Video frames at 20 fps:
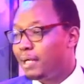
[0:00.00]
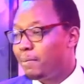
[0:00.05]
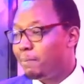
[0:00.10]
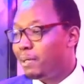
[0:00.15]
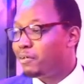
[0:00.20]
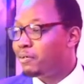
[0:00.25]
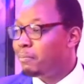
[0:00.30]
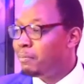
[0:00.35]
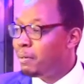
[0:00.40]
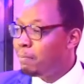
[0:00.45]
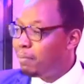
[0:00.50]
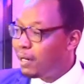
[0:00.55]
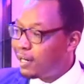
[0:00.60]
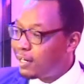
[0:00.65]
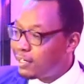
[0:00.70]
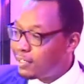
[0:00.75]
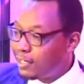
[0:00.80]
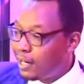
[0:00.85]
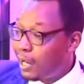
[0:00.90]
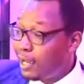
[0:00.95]
But remember,
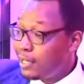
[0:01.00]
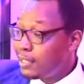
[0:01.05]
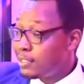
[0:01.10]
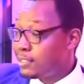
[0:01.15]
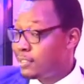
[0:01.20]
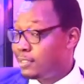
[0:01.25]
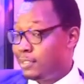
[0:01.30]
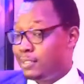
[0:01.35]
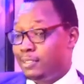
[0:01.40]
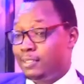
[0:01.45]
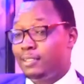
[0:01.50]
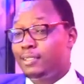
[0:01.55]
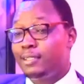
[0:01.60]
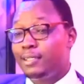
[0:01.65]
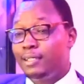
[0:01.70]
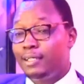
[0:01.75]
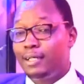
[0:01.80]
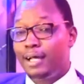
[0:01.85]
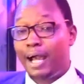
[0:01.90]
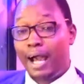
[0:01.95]
Christ
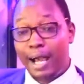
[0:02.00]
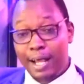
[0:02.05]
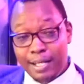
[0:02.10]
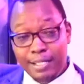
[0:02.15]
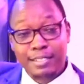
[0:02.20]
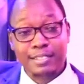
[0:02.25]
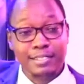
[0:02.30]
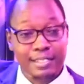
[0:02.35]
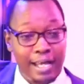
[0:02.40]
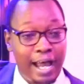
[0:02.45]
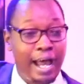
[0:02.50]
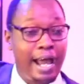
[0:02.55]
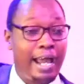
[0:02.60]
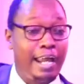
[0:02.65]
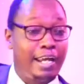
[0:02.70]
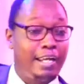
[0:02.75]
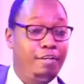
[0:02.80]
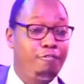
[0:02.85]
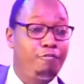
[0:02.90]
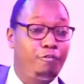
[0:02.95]
has
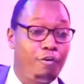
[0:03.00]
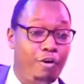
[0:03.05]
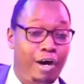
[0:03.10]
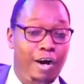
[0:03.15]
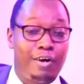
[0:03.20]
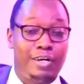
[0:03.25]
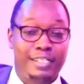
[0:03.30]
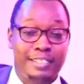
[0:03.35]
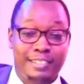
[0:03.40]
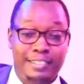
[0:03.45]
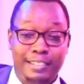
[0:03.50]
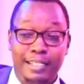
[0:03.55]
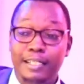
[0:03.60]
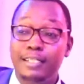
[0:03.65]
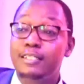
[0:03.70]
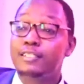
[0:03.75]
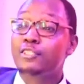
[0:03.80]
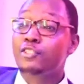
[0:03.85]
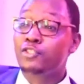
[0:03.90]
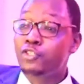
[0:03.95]
died for our
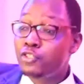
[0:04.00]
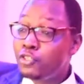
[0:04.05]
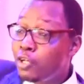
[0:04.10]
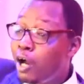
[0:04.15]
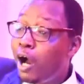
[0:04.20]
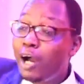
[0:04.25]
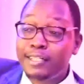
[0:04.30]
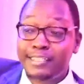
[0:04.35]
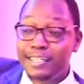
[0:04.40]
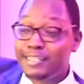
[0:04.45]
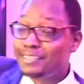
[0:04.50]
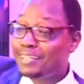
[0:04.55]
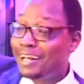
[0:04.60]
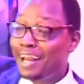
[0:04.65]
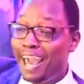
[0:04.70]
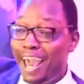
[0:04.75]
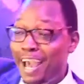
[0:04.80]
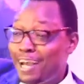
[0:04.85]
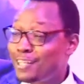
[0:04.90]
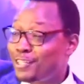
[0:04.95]
sins, not as
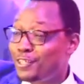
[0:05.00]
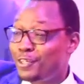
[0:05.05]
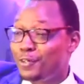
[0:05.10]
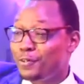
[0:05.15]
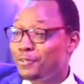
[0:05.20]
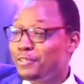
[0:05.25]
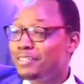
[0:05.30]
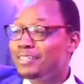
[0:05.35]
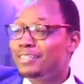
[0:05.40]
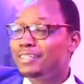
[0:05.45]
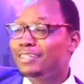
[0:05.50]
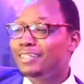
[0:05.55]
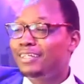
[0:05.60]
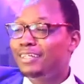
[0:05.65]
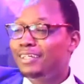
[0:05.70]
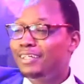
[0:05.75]
an excuse,